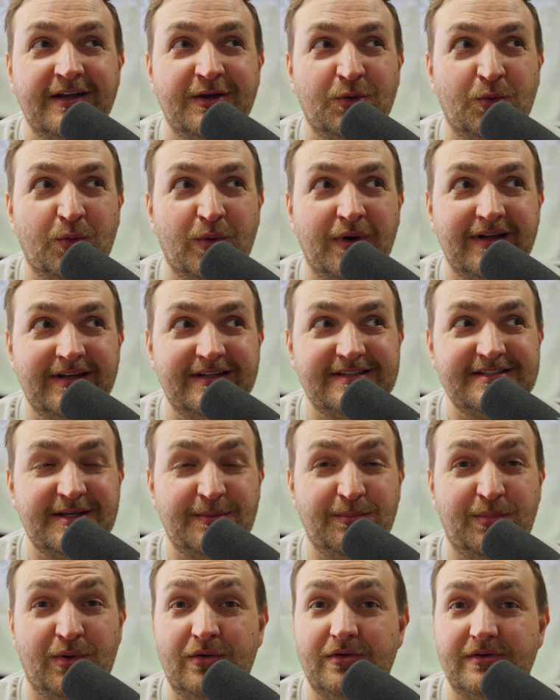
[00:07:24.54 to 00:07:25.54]
What's
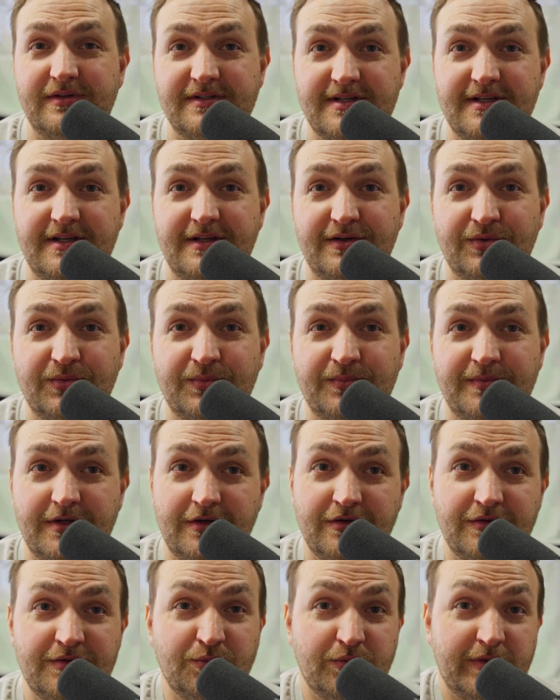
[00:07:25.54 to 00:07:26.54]
important to you?
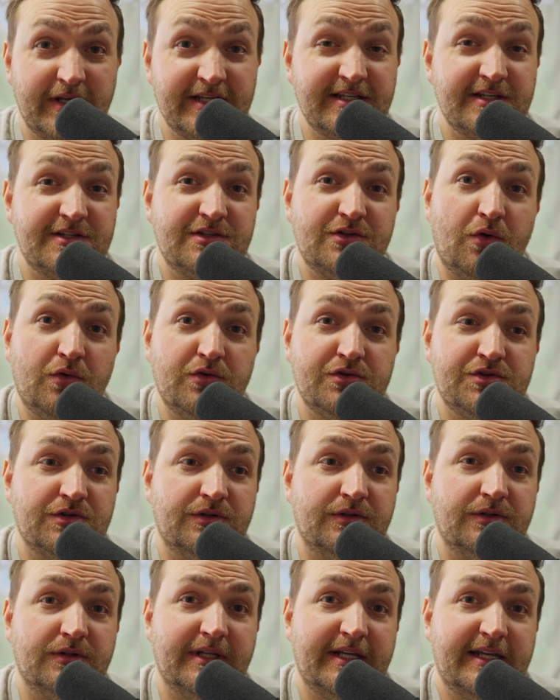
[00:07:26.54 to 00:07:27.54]
Is it
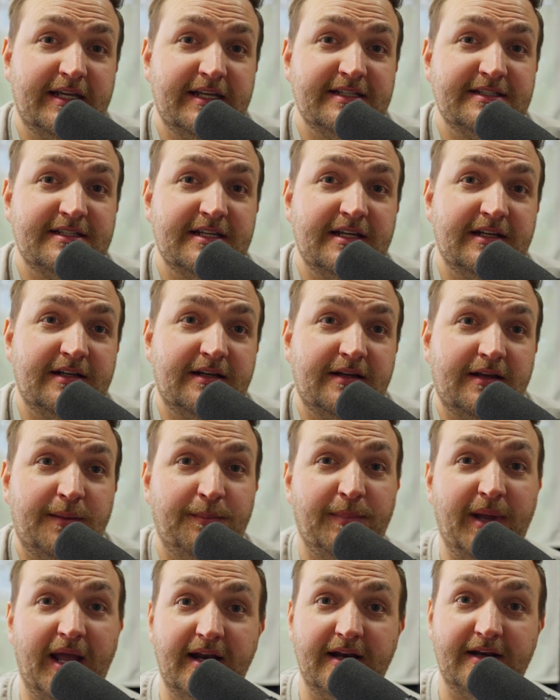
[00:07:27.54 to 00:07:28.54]
social? Is it
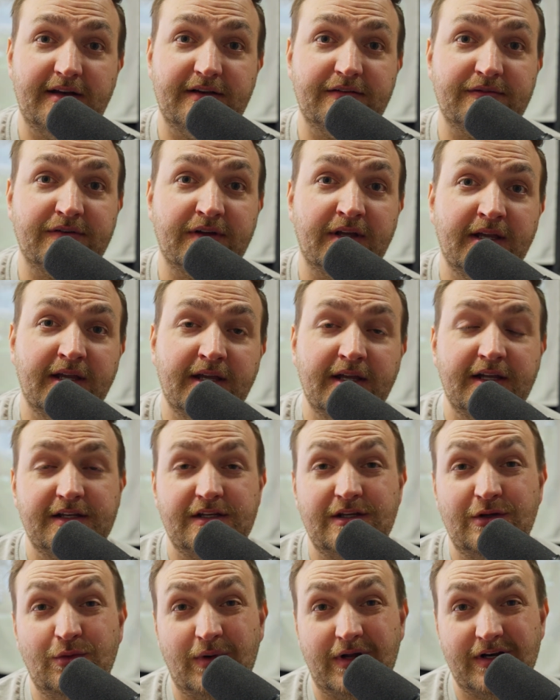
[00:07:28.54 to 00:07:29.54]
competitive?
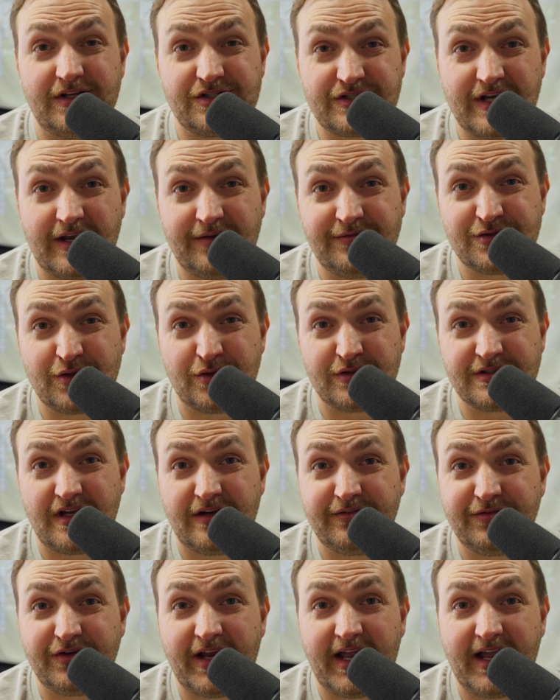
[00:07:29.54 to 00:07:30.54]
Do you want to shave strokes
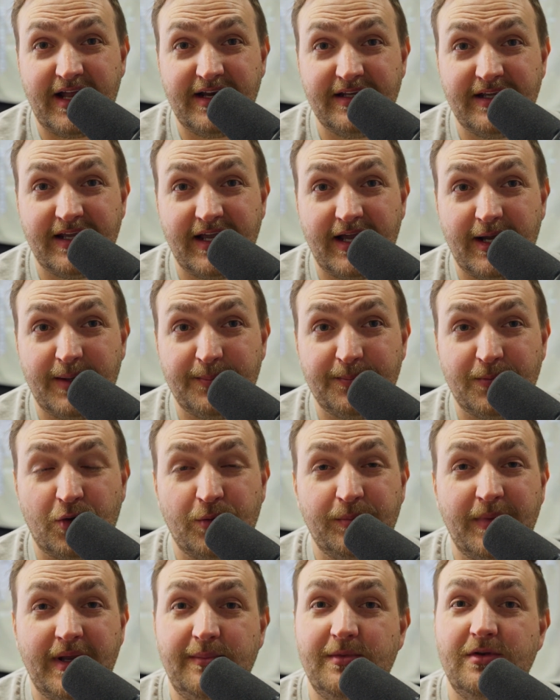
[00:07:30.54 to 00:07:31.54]
off your handicap?
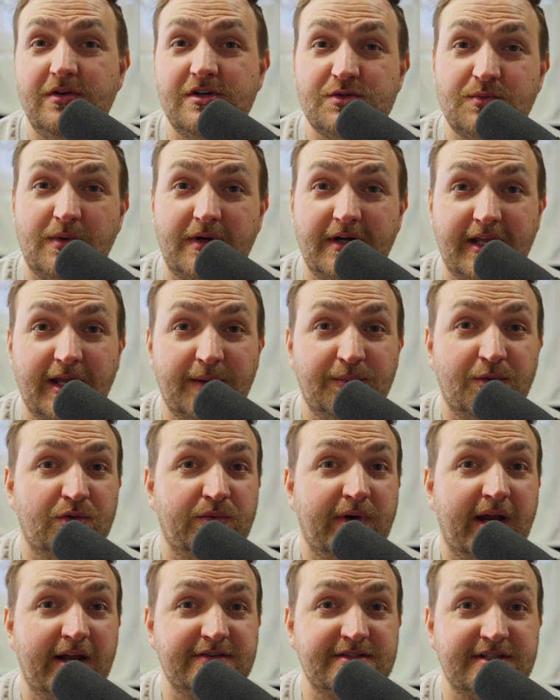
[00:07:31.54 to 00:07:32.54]
Or maybe you just want to get more
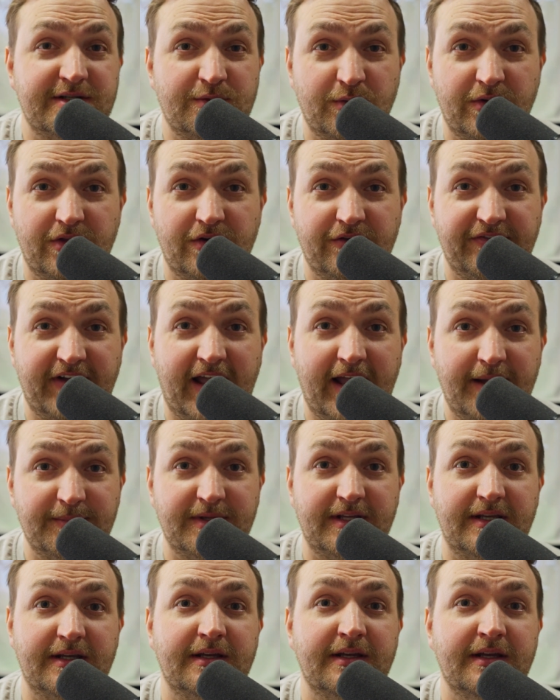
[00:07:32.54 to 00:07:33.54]
rounds in with your
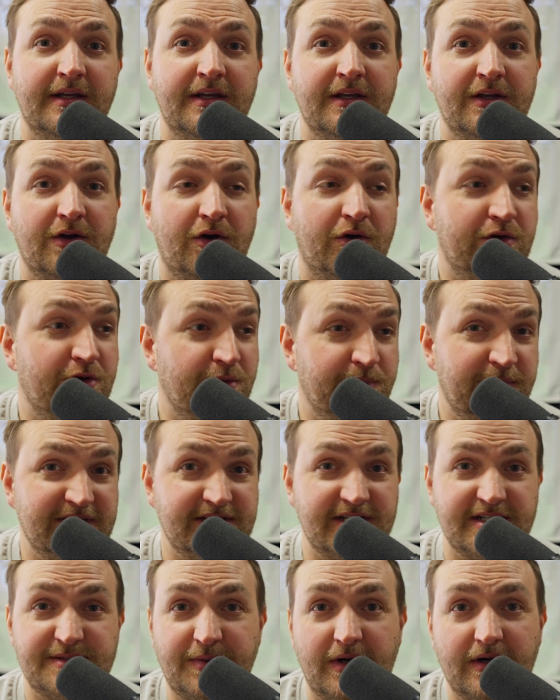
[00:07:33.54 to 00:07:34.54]
family or your
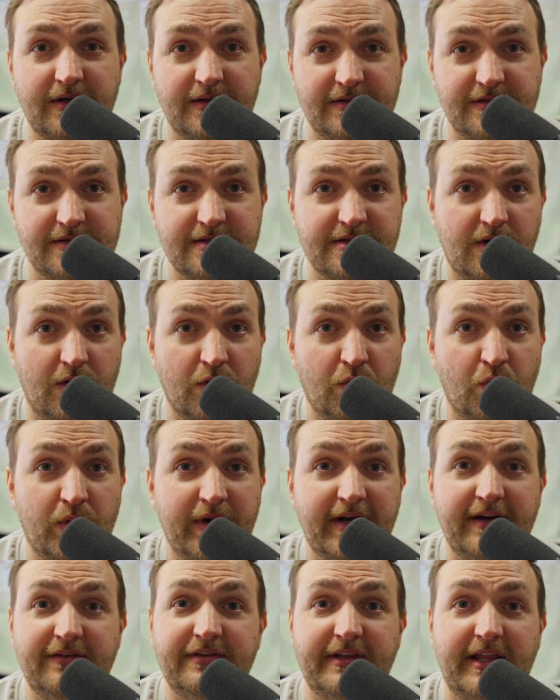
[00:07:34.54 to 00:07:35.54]
business partners or
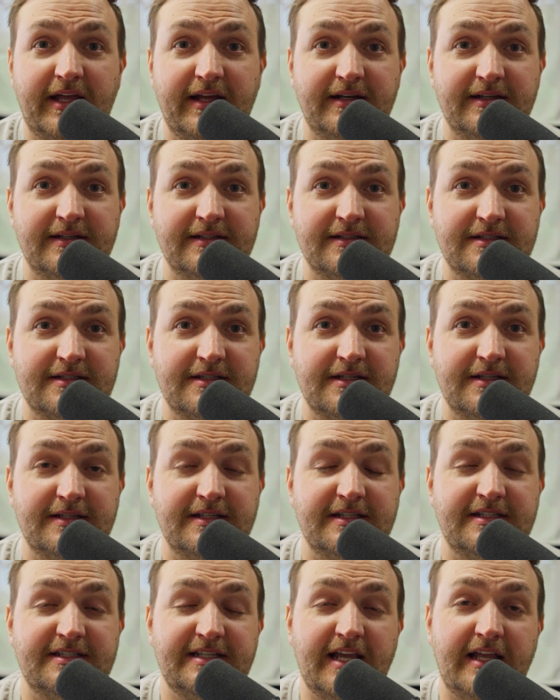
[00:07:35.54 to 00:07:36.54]
whatever that is.
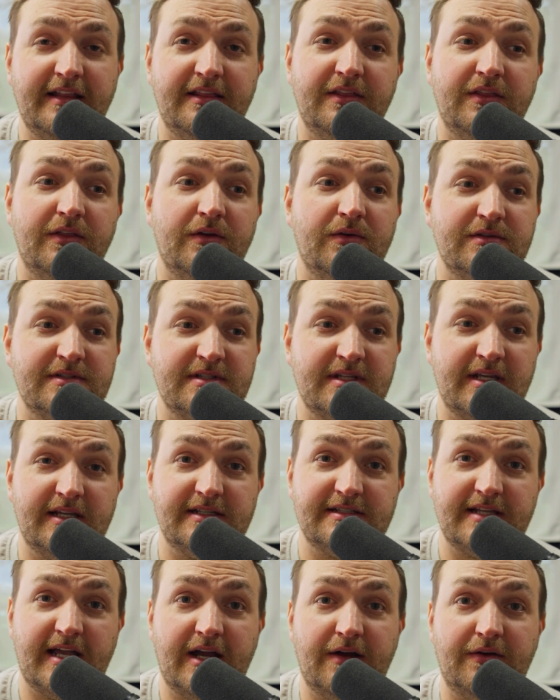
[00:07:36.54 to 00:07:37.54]
Set those
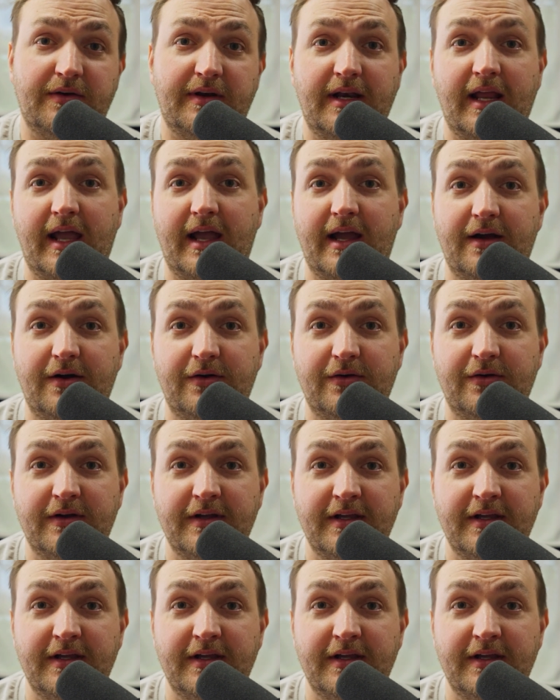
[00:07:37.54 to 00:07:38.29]
things out now